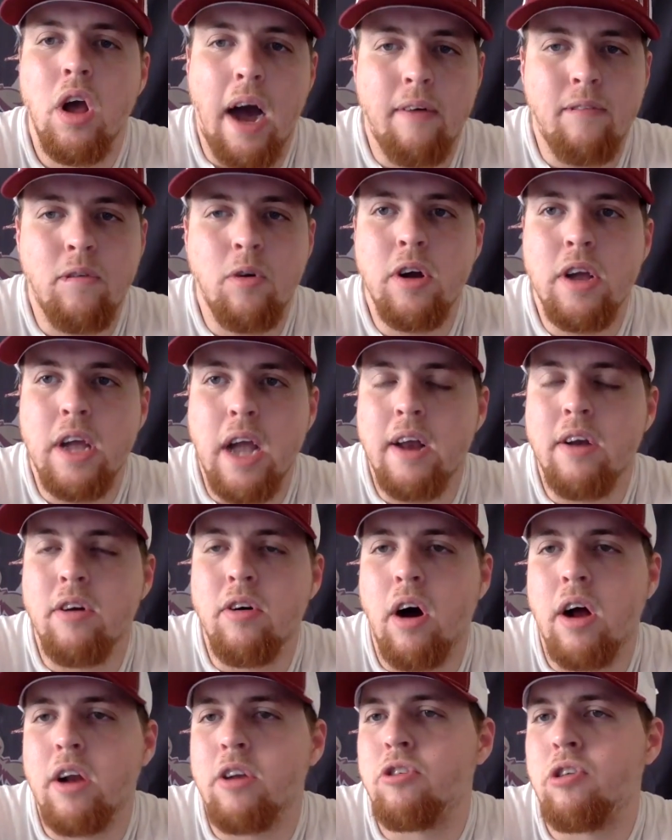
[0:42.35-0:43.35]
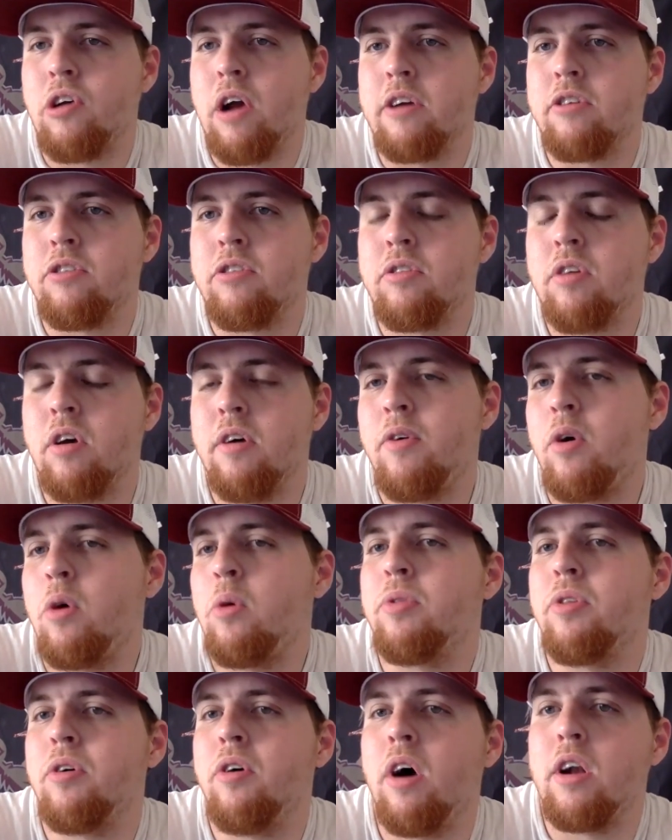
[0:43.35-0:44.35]
I've really gained a lot of traction so
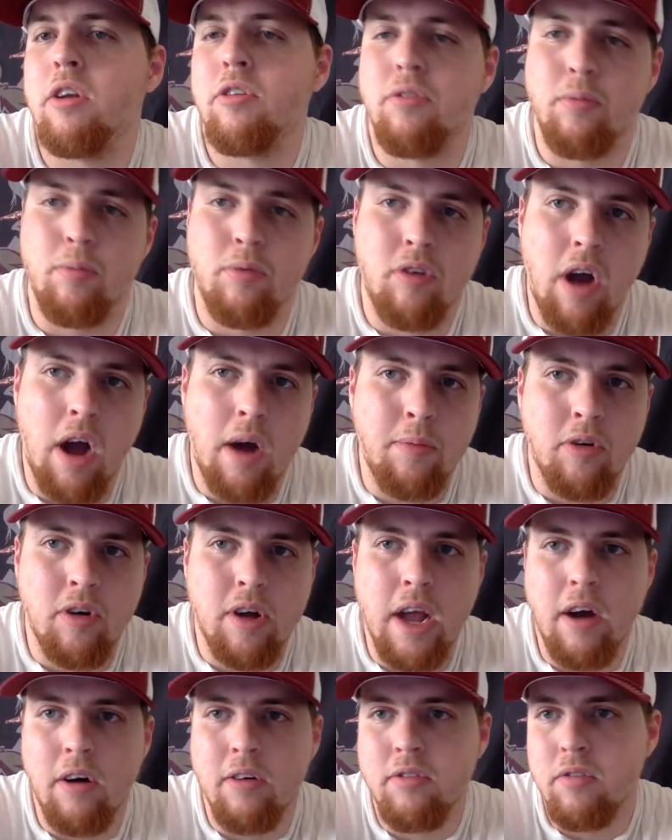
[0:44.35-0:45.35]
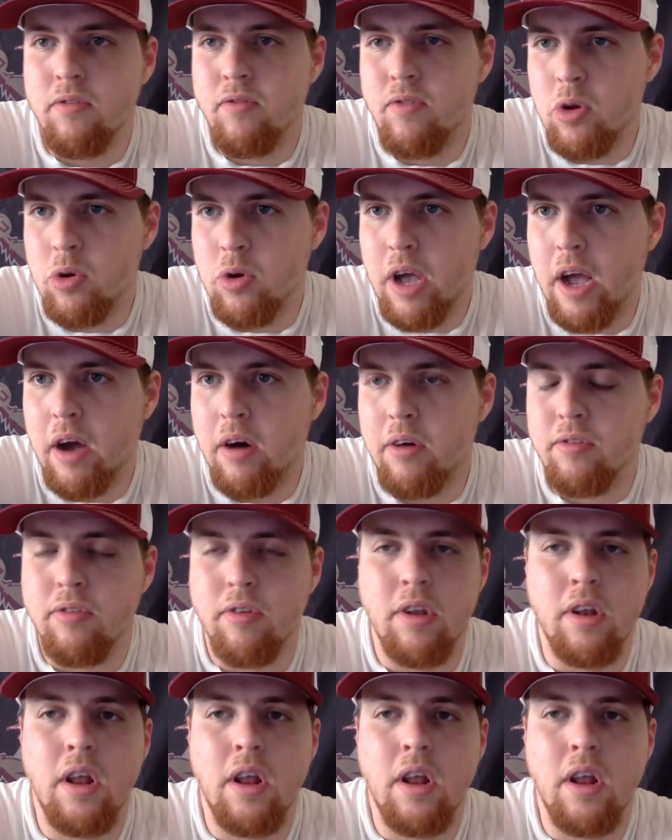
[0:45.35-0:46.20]
far with a lot of subscriber counts and view counts,